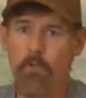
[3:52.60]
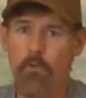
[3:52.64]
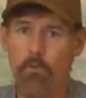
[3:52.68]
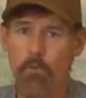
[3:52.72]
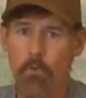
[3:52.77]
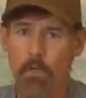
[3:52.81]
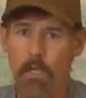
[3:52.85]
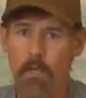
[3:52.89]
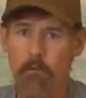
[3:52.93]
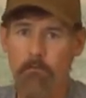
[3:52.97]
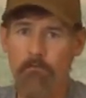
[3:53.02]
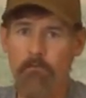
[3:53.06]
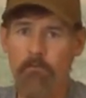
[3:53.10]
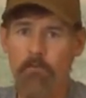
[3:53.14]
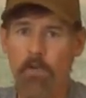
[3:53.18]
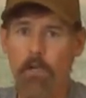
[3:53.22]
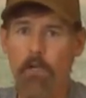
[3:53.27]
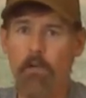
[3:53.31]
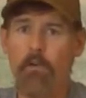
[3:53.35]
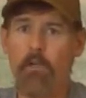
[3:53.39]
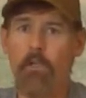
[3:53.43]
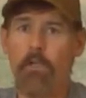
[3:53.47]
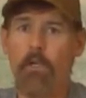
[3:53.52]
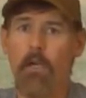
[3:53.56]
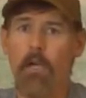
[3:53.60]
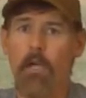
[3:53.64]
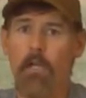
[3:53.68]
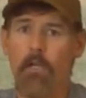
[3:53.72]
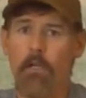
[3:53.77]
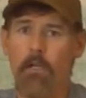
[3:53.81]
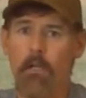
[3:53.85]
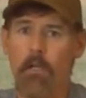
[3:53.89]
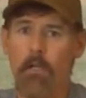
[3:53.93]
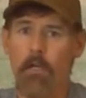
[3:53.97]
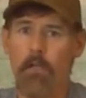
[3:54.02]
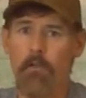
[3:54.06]
We have very
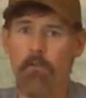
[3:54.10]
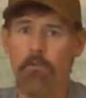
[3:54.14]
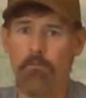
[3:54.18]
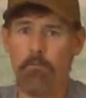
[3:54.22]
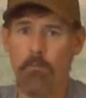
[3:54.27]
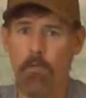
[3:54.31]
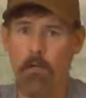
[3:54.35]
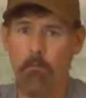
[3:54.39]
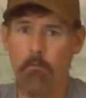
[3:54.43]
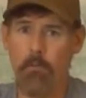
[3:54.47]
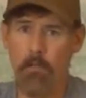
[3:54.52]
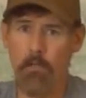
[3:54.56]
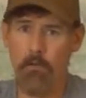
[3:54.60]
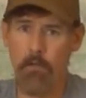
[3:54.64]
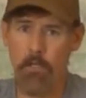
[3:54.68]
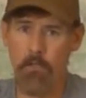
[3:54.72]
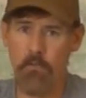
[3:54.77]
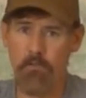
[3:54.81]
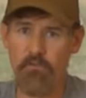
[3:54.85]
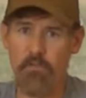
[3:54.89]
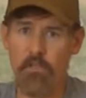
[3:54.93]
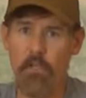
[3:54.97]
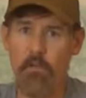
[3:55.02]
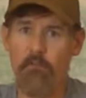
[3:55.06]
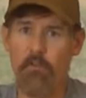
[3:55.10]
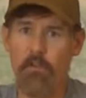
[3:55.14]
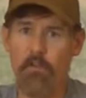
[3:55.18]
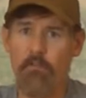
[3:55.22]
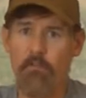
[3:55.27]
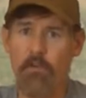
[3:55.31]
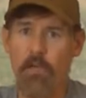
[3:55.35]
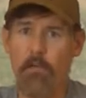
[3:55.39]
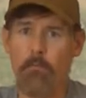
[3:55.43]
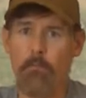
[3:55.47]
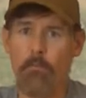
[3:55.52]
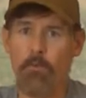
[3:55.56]
high odds, probably around
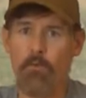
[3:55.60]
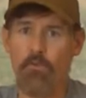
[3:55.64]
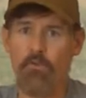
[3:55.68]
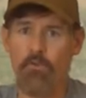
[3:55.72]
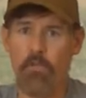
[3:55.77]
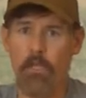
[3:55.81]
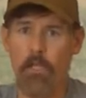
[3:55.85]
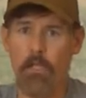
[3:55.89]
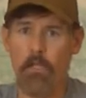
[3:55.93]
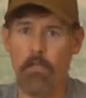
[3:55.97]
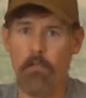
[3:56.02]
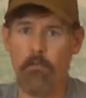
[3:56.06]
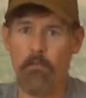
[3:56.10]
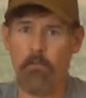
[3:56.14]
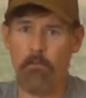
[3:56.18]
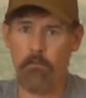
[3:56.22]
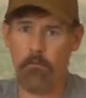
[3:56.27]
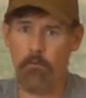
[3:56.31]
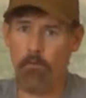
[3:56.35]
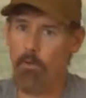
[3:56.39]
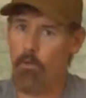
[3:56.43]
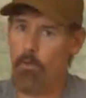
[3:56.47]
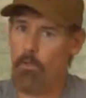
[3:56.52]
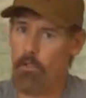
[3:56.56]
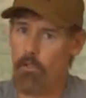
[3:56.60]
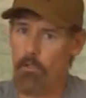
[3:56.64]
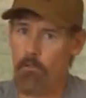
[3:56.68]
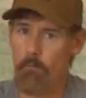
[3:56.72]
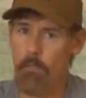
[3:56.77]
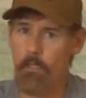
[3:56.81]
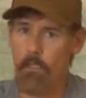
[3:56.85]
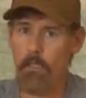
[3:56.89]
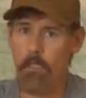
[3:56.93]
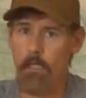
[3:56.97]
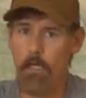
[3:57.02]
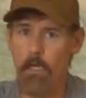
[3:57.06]
75% or a little
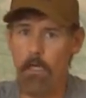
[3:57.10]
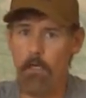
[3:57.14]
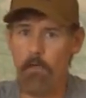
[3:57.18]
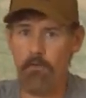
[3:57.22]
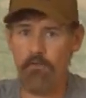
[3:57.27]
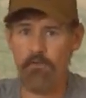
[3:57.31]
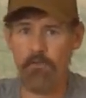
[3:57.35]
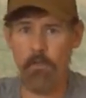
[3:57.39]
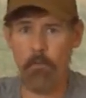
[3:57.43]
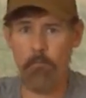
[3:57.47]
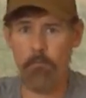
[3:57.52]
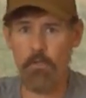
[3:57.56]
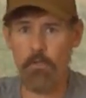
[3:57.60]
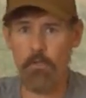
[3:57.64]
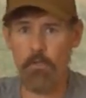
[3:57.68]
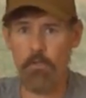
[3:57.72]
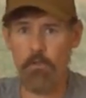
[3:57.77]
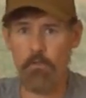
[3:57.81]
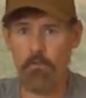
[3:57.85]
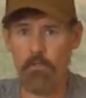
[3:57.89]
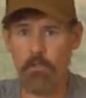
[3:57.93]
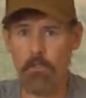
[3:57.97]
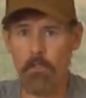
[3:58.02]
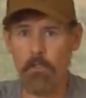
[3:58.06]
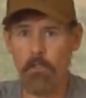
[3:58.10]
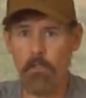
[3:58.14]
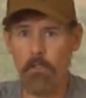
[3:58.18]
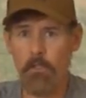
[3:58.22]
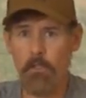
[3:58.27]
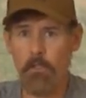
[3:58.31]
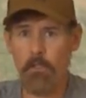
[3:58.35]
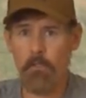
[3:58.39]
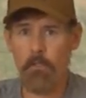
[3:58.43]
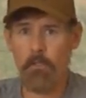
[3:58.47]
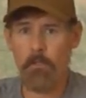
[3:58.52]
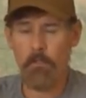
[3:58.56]
bit higher some years.
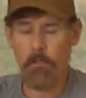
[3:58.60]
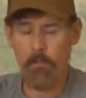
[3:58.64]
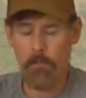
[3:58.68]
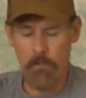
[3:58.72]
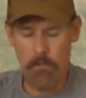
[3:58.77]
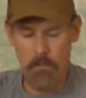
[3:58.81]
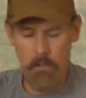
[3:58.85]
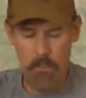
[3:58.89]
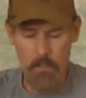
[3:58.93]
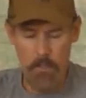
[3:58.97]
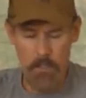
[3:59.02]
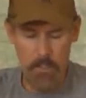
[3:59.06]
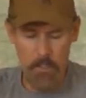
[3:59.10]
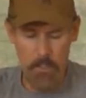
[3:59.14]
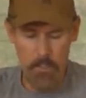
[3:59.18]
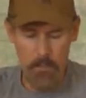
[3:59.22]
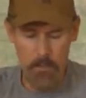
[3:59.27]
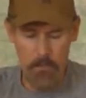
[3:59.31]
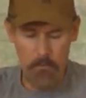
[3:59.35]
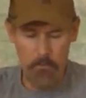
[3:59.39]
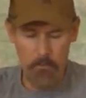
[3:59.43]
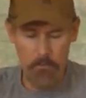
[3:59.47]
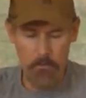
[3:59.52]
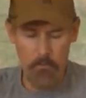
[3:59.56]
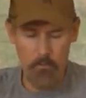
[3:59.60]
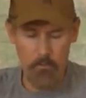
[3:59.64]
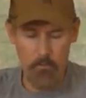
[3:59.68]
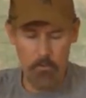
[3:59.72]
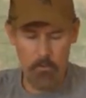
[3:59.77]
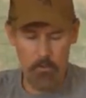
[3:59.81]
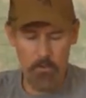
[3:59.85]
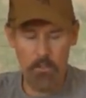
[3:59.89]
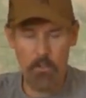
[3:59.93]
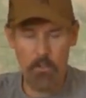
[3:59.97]
And we're